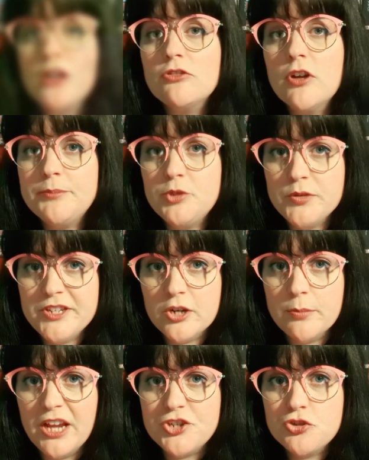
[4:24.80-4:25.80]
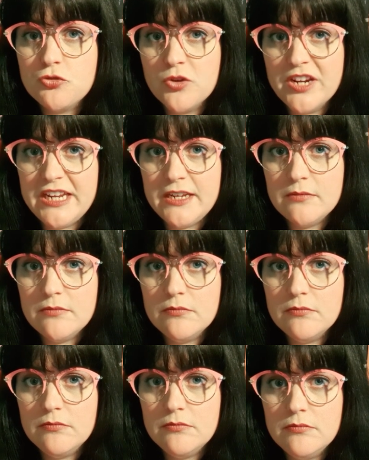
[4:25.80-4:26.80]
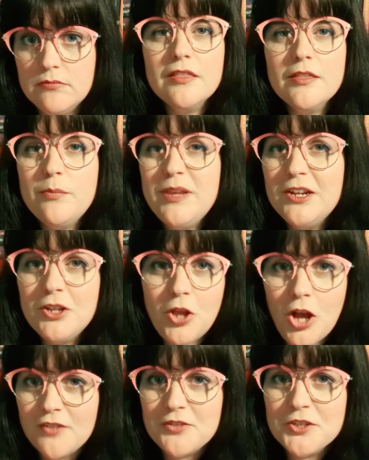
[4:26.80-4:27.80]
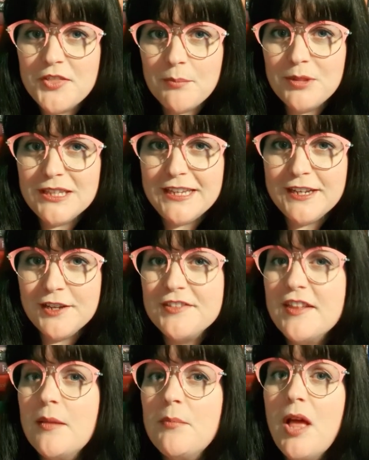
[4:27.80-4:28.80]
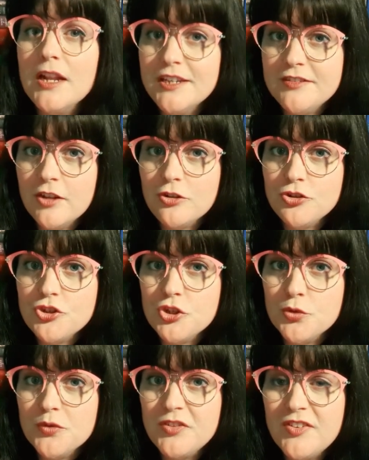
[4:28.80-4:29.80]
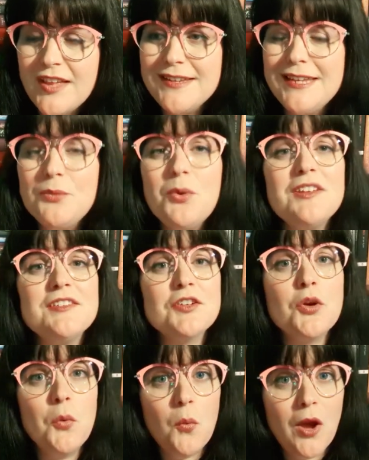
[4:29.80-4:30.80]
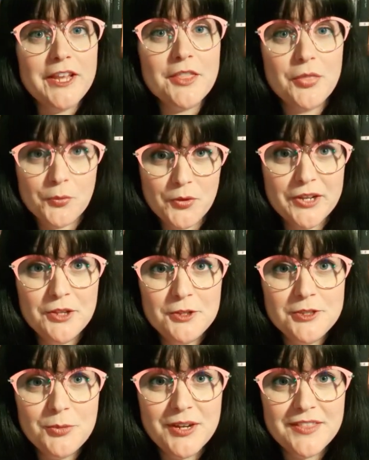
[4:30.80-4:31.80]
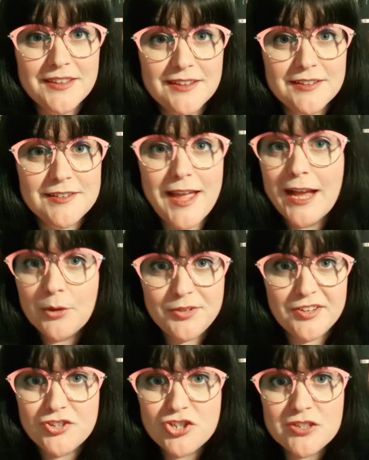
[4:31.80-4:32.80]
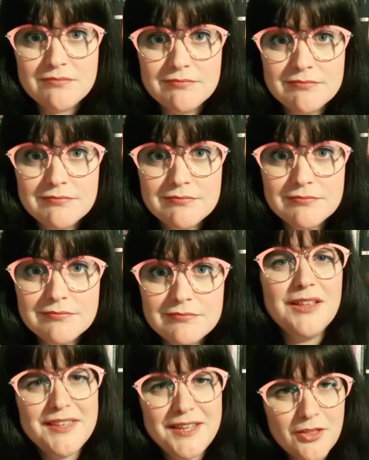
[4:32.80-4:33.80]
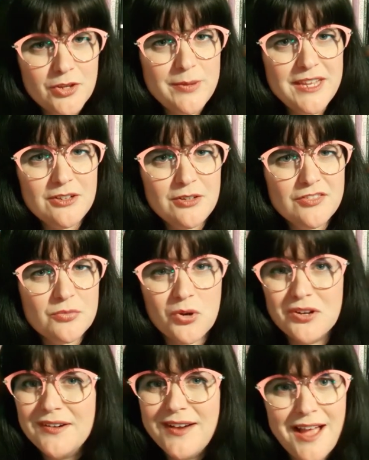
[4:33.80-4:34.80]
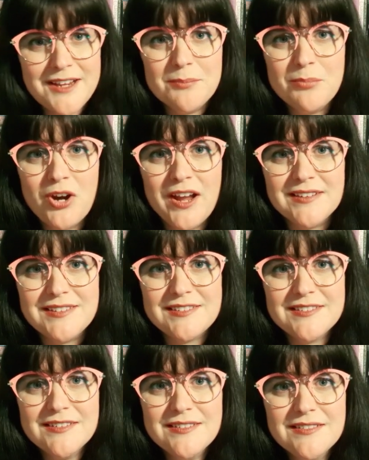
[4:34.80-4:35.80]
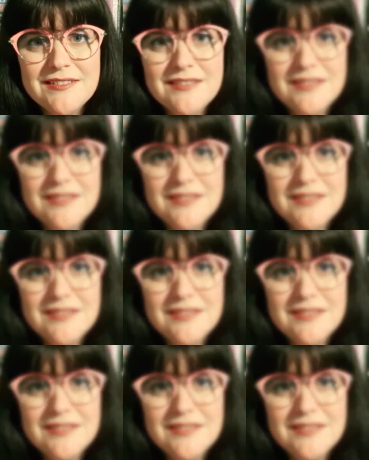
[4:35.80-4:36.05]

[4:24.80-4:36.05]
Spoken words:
And brought her up to a nearby tree. The beetle offered Thumbelina some honeysuckle juice, and he was quite thrilled with his acquisition. But the other beetles were not impressed.